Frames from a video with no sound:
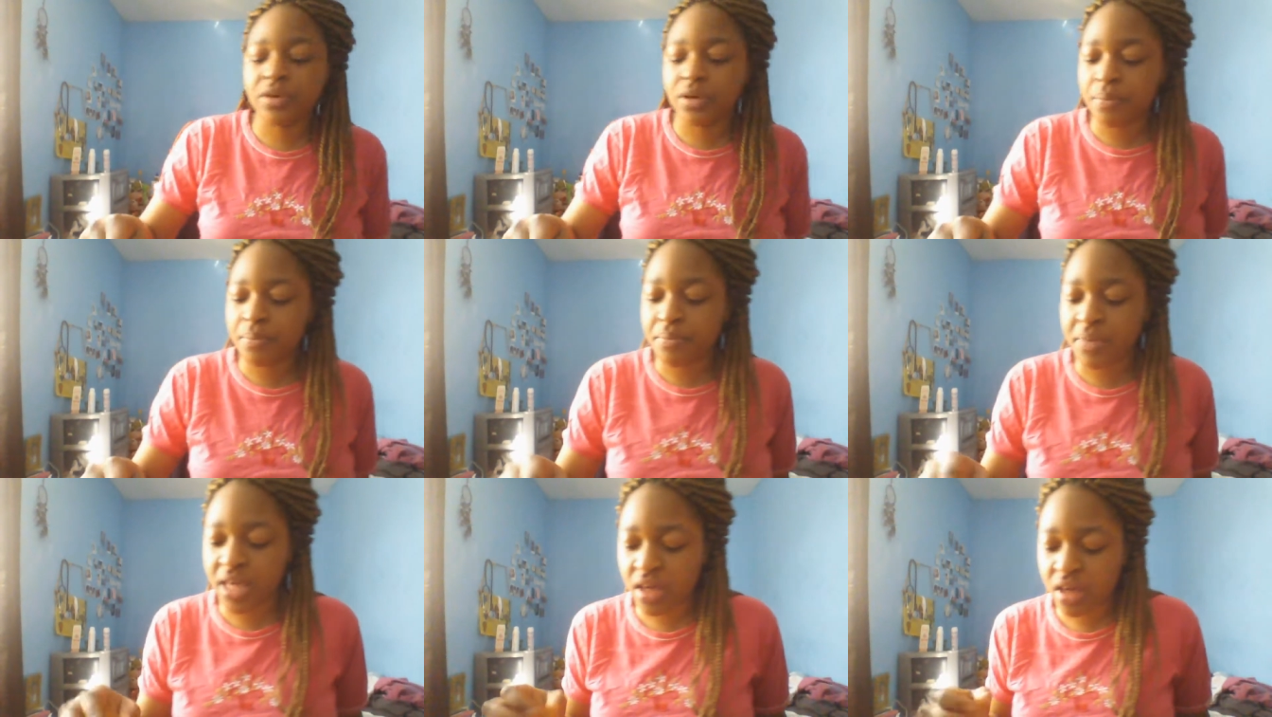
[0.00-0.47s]
put
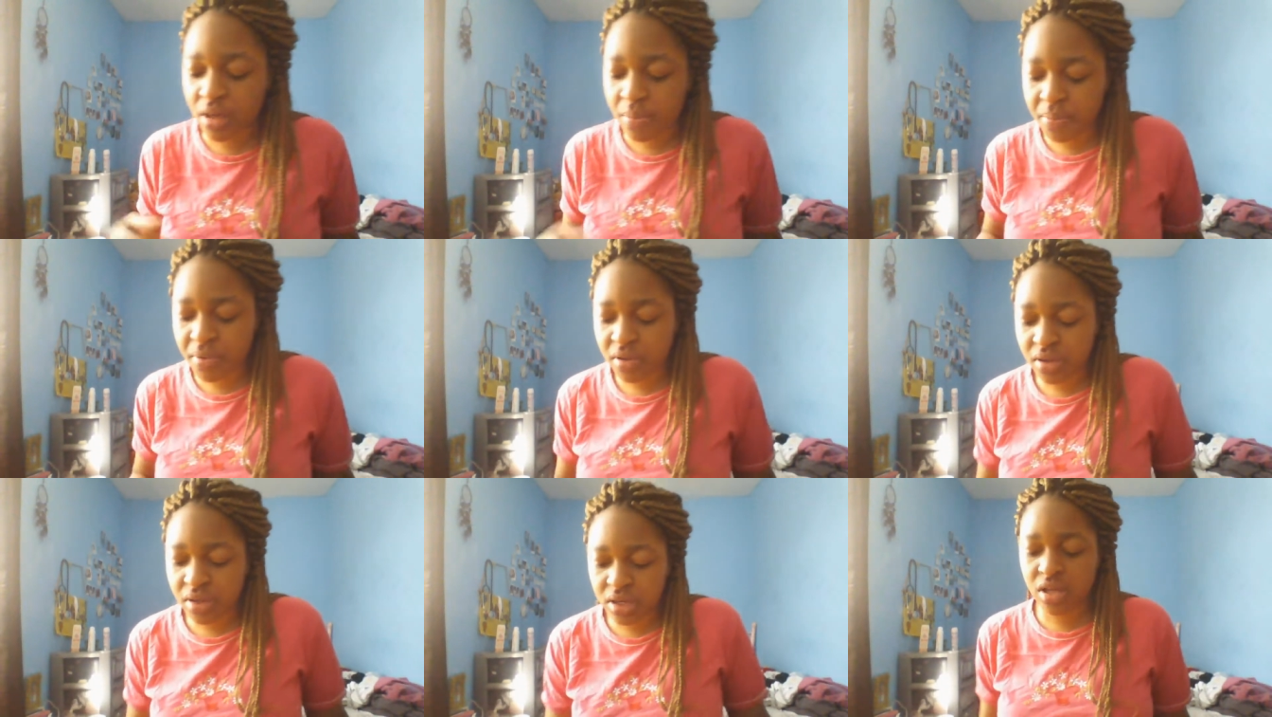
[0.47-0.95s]
makeup
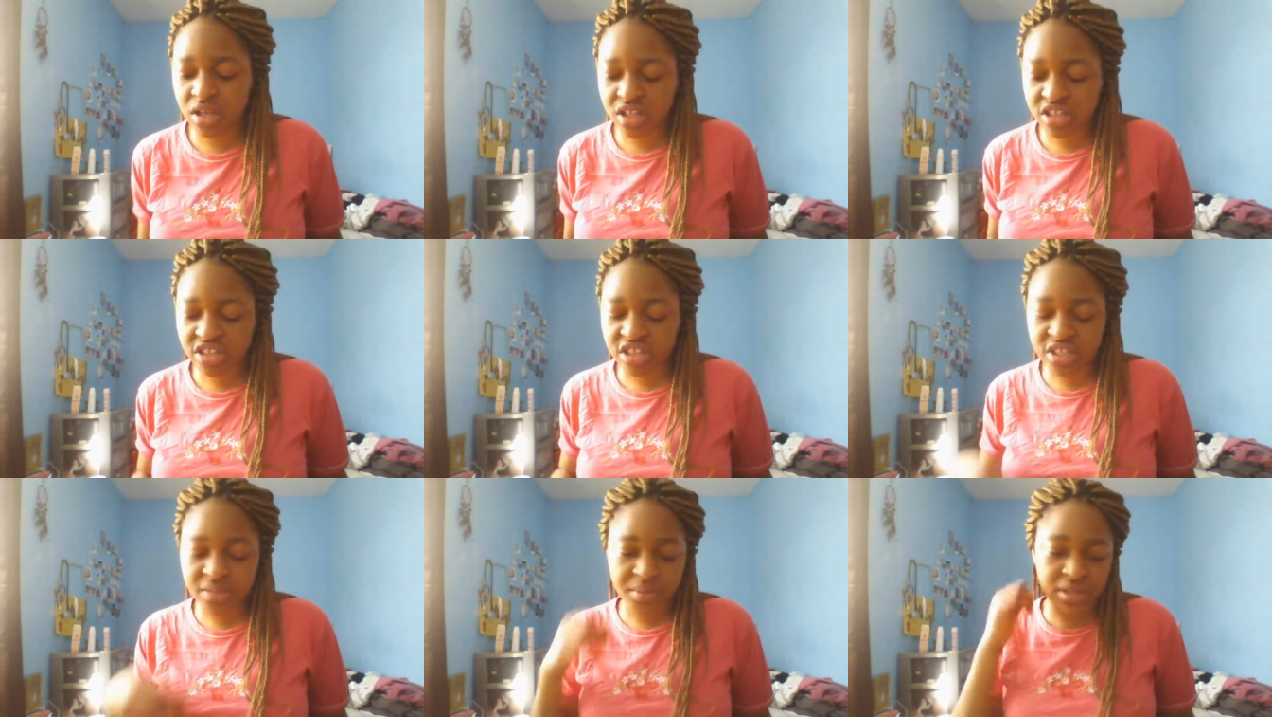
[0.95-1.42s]
on uh,
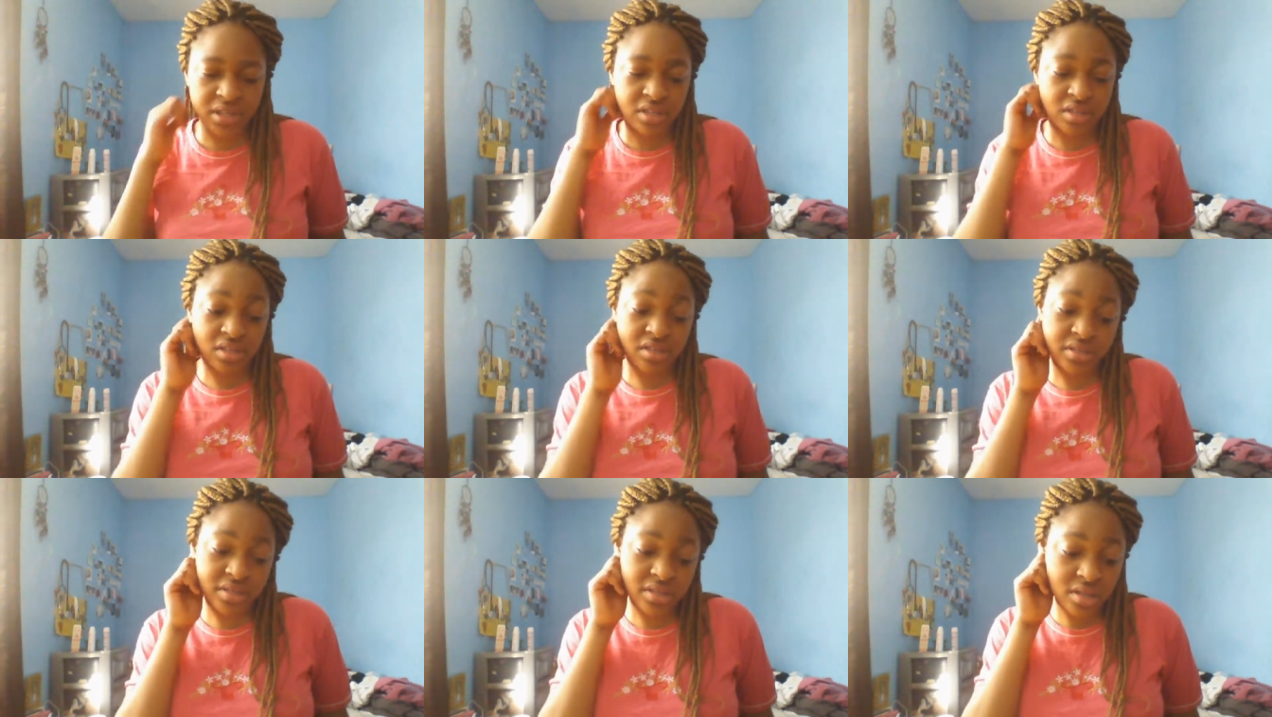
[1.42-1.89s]
just
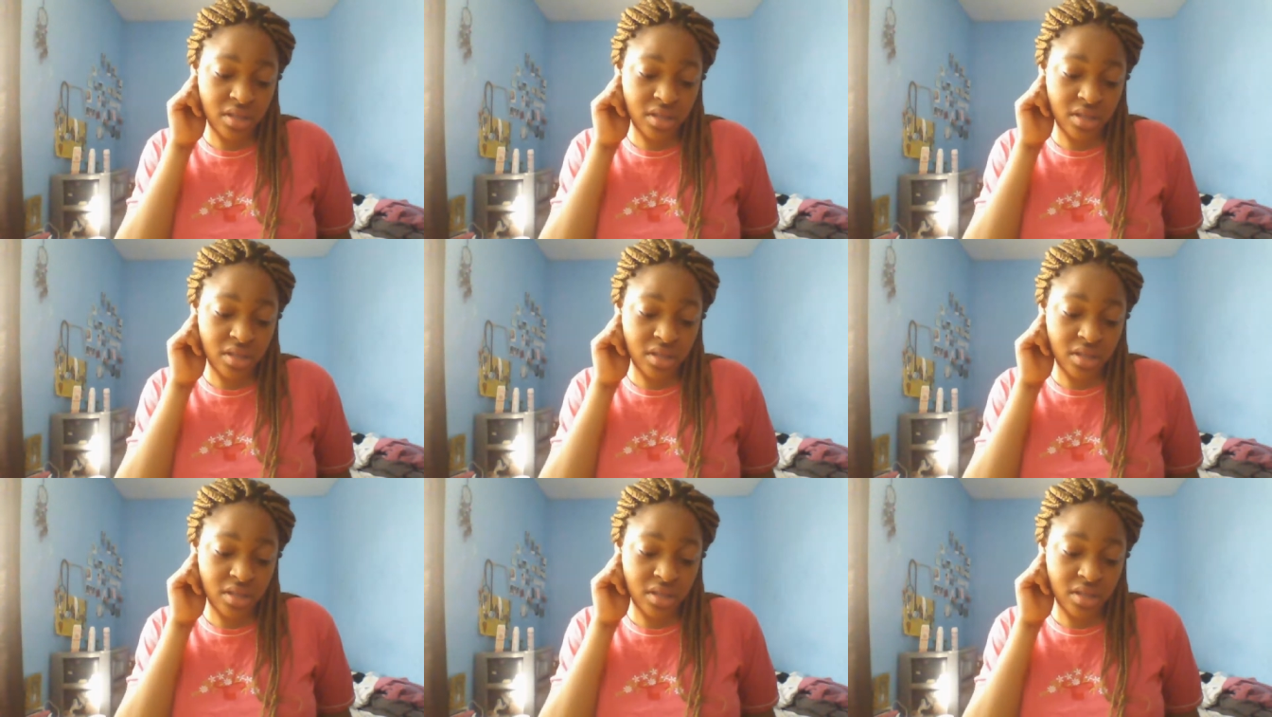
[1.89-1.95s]
because